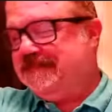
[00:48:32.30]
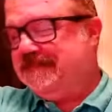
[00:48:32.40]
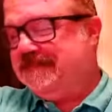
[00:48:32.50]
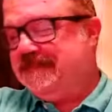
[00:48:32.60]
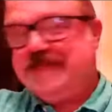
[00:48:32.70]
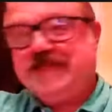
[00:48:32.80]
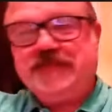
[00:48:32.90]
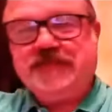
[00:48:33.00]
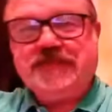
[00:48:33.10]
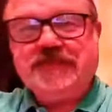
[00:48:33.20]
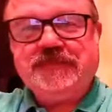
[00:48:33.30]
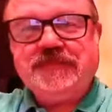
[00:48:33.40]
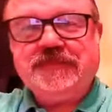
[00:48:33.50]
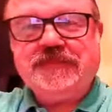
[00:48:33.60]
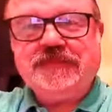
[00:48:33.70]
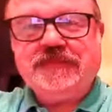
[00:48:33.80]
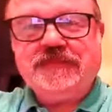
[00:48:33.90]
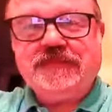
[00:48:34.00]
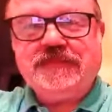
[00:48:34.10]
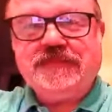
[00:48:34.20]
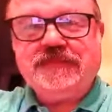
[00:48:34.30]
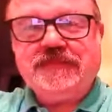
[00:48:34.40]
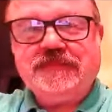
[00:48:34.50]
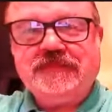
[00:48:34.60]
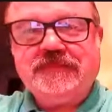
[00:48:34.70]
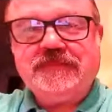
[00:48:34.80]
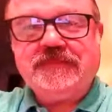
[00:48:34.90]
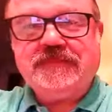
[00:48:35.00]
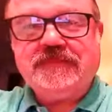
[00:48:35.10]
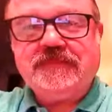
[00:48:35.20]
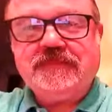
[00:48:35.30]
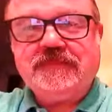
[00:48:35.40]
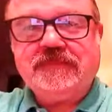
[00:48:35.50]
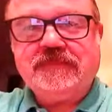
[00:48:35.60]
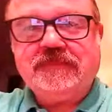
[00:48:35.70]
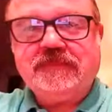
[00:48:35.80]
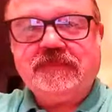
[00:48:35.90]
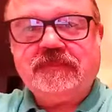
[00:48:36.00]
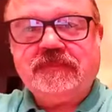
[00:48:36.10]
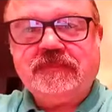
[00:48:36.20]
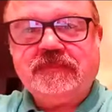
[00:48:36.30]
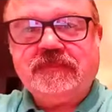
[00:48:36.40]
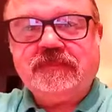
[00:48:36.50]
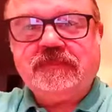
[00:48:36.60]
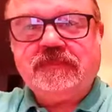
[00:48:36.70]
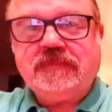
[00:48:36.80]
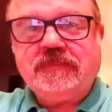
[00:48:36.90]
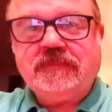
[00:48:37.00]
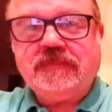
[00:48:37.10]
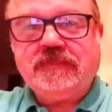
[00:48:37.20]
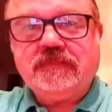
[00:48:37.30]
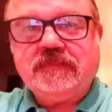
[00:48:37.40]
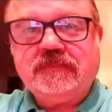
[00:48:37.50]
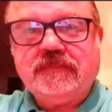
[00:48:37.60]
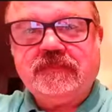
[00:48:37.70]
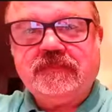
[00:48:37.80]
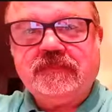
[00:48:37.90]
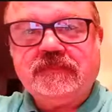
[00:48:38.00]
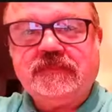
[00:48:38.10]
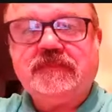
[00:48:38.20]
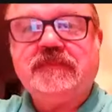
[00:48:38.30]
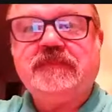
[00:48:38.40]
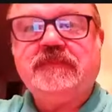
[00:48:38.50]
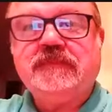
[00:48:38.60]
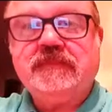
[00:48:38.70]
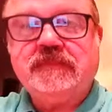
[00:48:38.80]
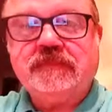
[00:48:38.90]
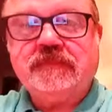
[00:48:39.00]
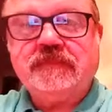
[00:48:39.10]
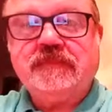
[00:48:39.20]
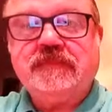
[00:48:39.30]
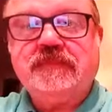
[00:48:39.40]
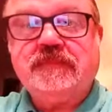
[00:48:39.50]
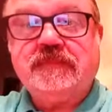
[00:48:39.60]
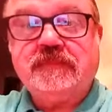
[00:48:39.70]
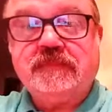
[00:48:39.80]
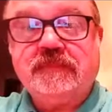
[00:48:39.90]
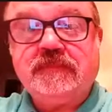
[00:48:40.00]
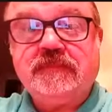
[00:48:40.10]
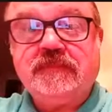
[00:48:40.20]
[no speech]